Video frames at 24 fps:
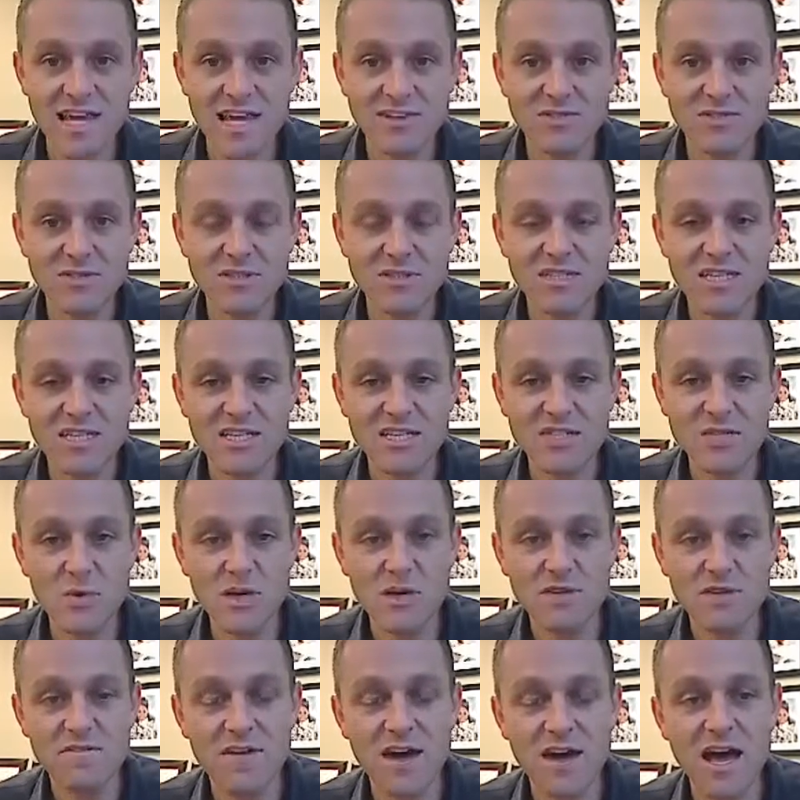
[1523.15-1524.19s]
now doing
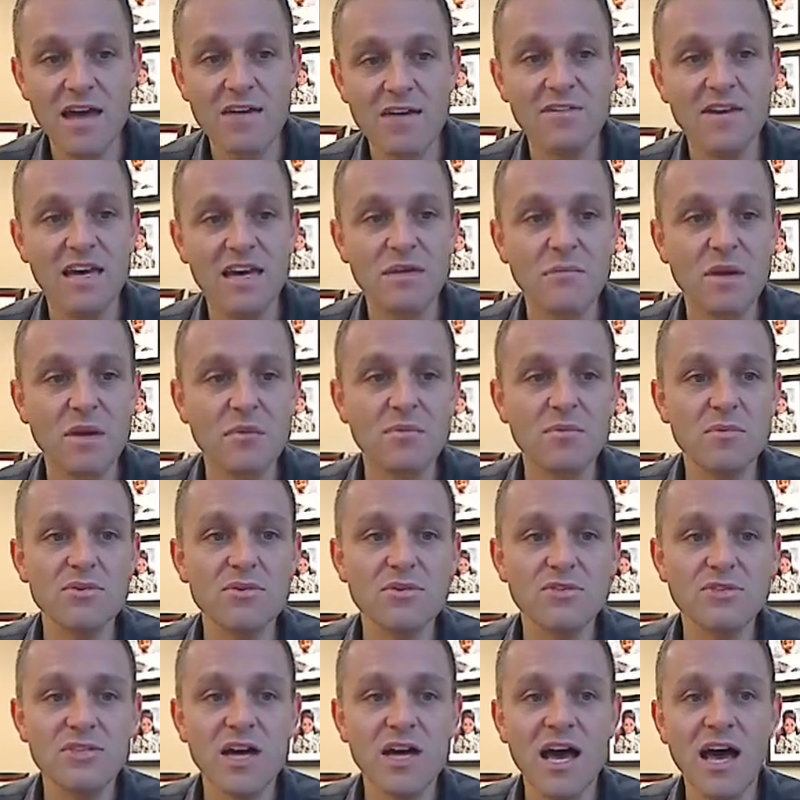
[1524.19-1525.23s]
T25, and my
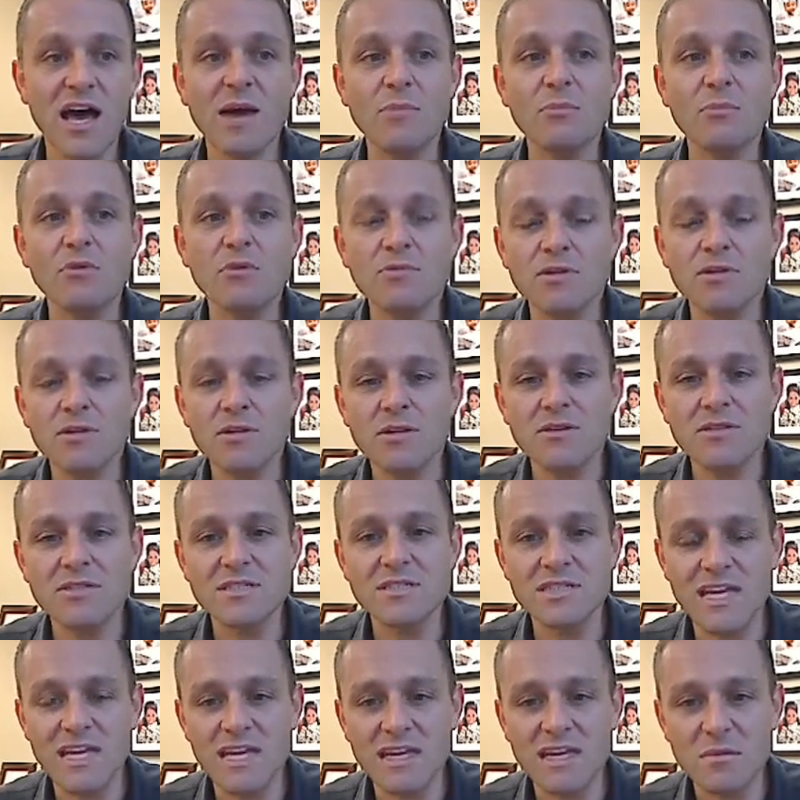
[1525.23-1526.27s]
brother Tom, we're real close
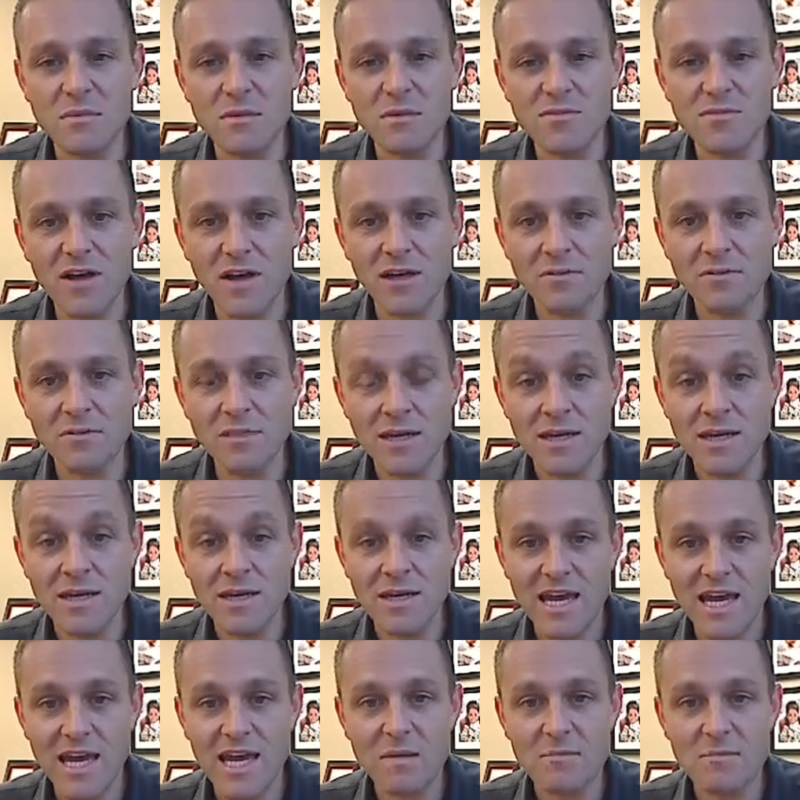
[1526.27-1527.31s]
to getting him involved.
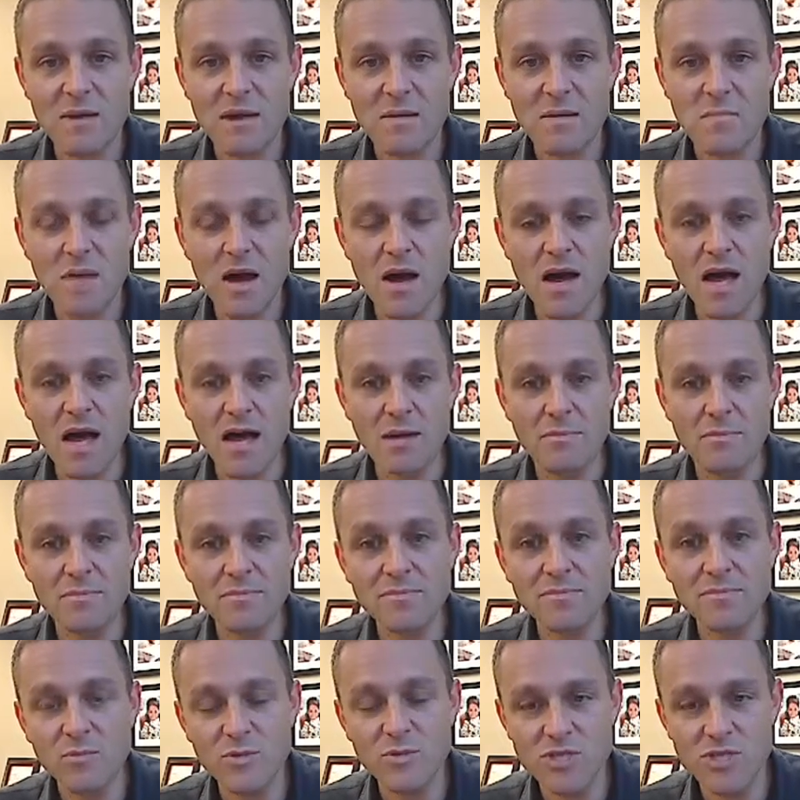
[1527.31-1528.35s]
And my mom,
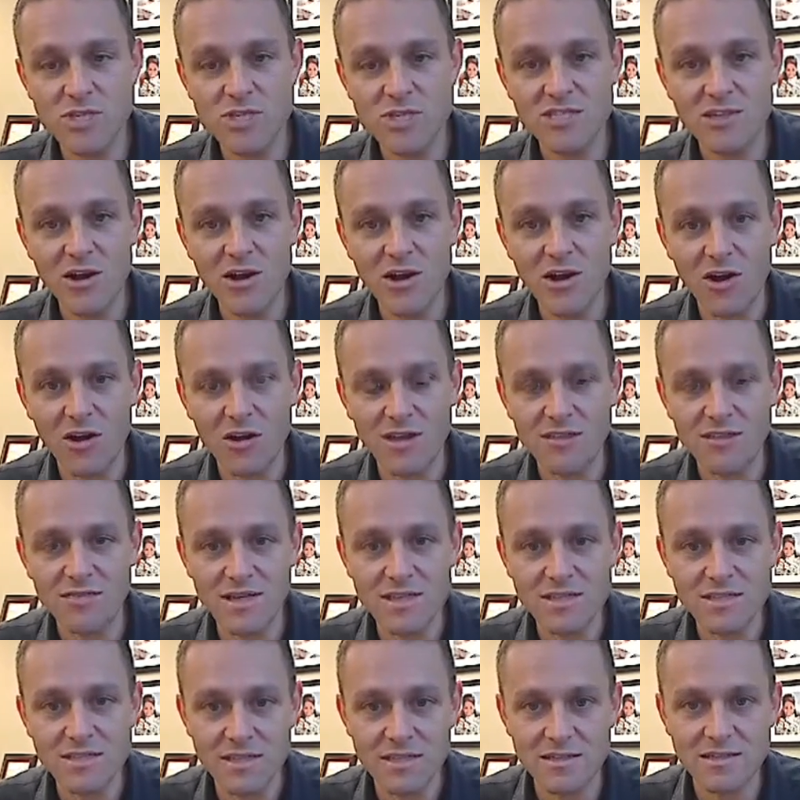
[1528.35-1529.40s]
when she saw all of
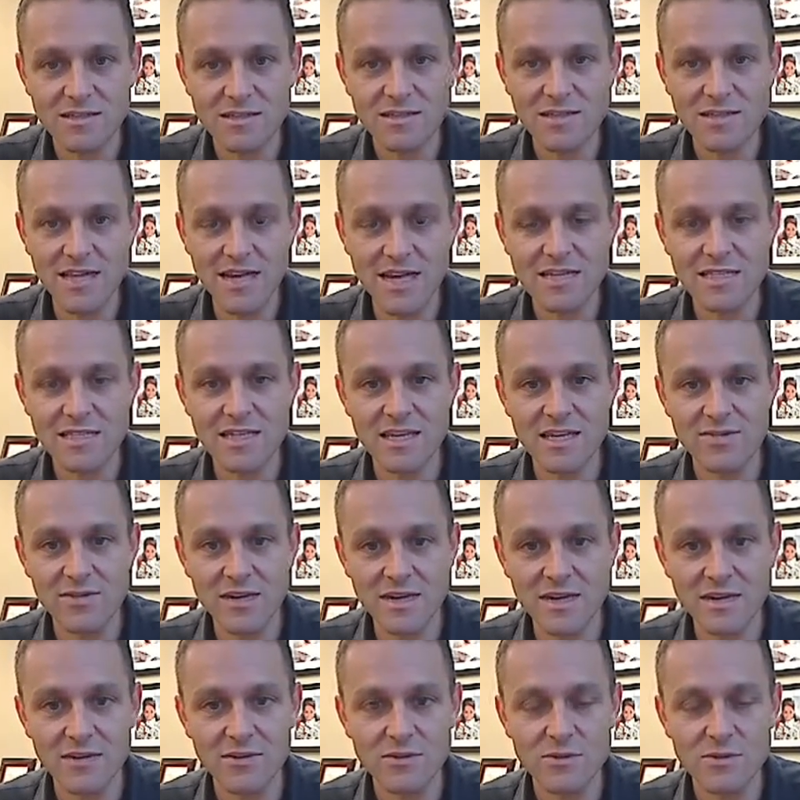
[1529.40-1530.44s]
us at
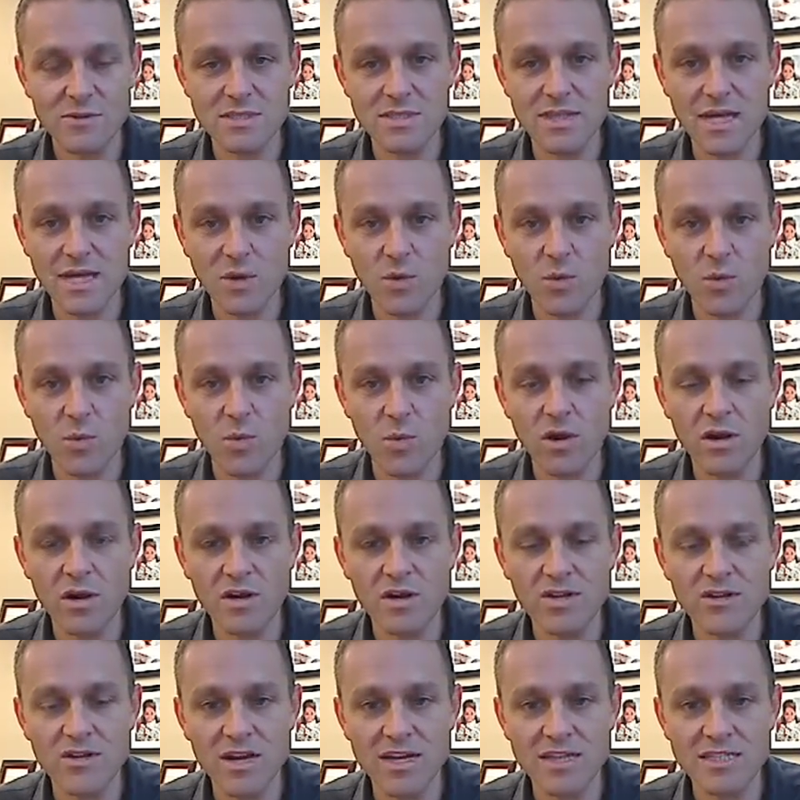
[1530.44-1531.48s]
Thanksgiving, was like, what are
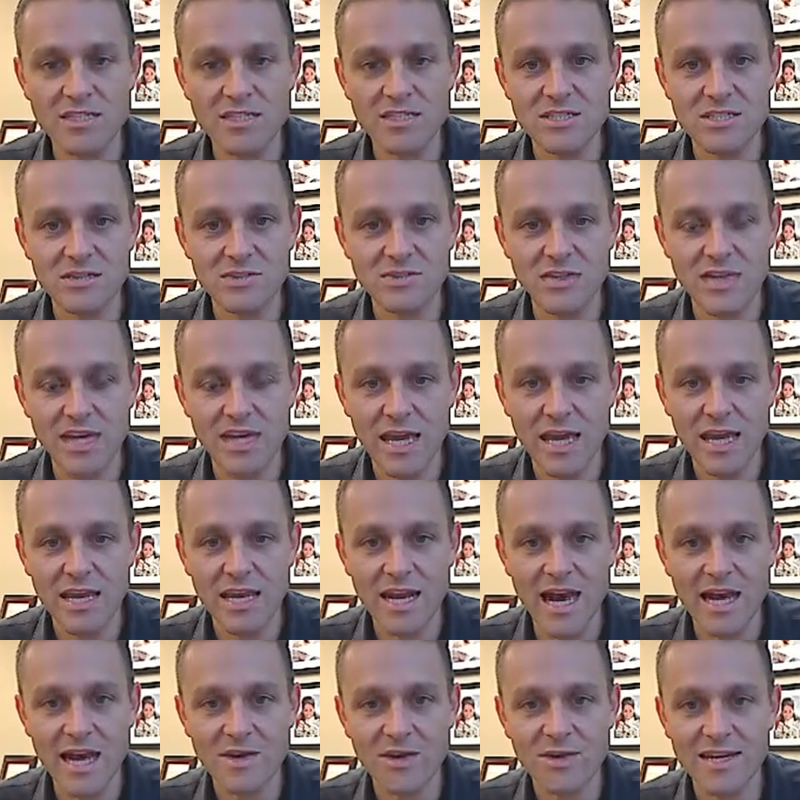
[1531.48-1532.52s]
you guys doing,
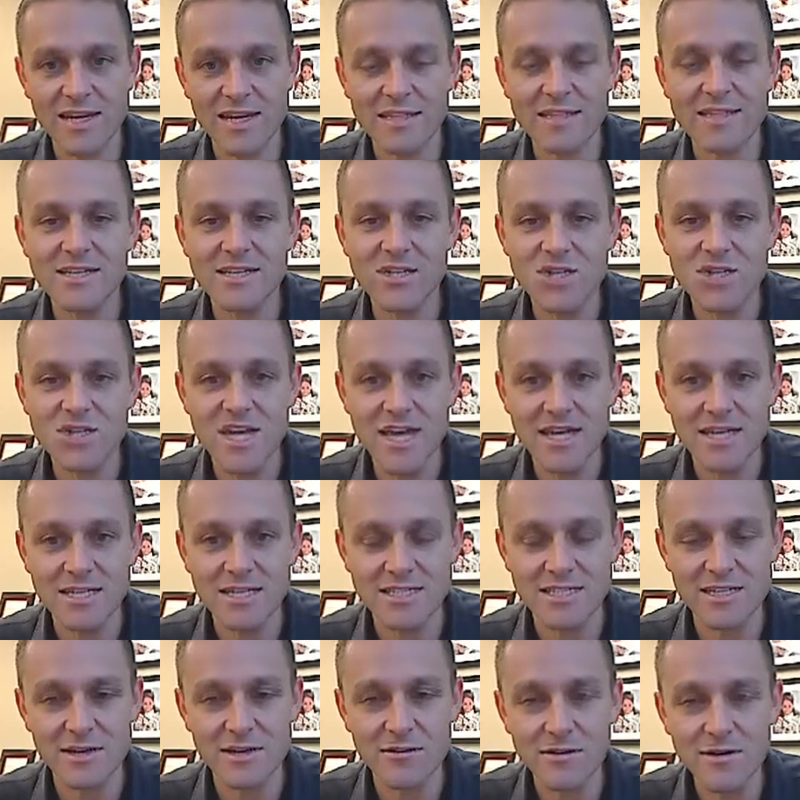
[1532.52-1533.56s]
and how do I get these
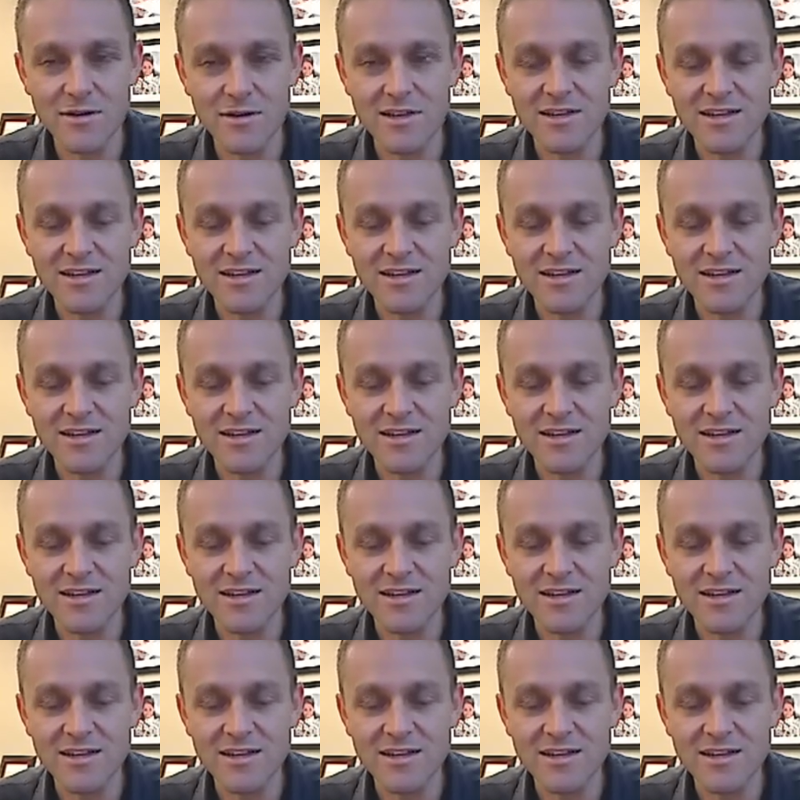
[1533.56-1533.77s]
shakes? So